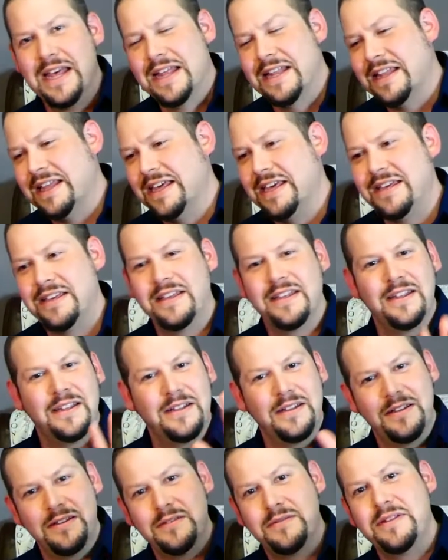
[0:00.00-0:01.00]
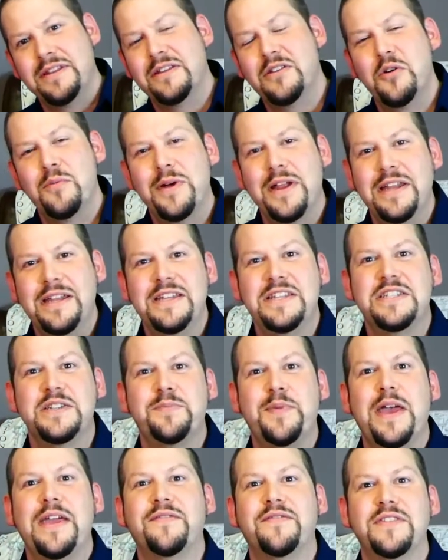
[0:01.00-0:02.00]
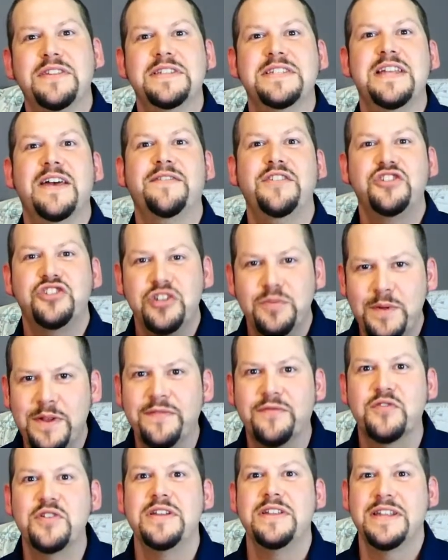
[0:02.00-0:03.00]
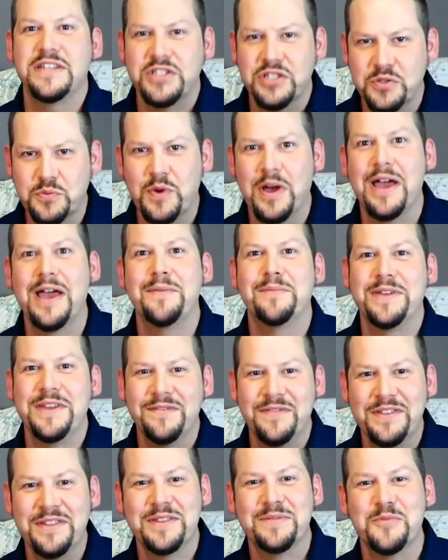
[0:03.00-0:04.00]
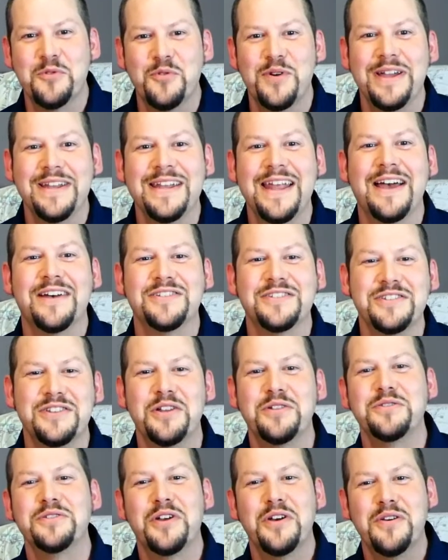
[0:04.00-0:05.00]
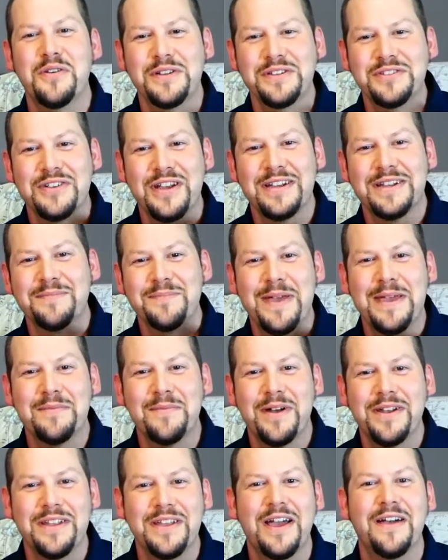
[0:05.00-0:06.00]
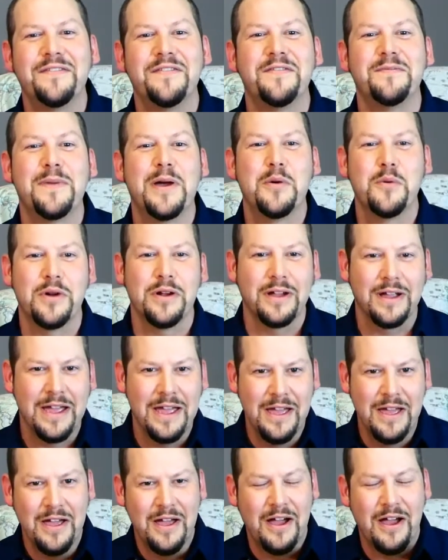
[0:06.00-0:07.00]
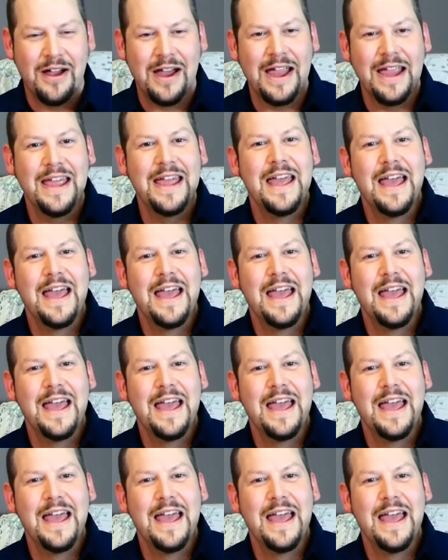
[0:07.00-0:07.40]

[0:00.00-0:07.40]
Like, nobody needs to pay for this stuff. It should be free. This is why I'm giving them away now. So don't go and try to make money off of my work. All right.